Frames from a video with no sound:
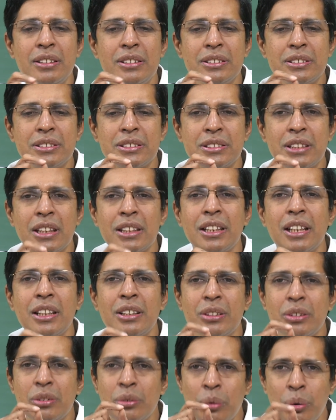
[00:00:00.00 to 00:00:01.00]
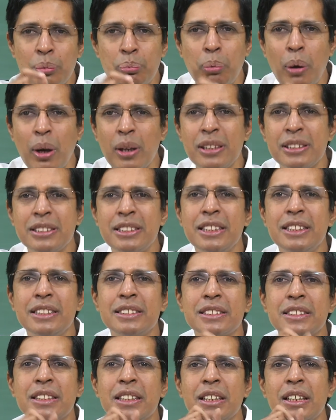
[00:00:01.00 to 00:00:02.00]
certain good
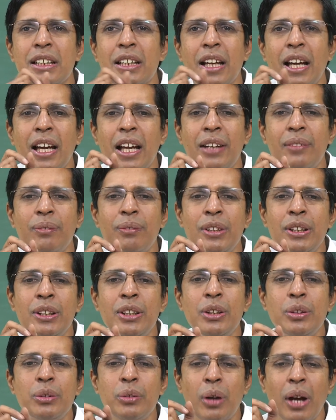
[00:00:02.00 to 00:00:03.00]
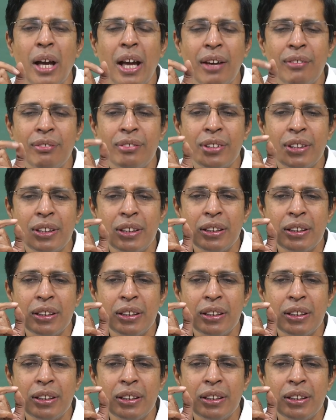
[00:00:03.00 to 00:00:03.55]
policies, and we need to have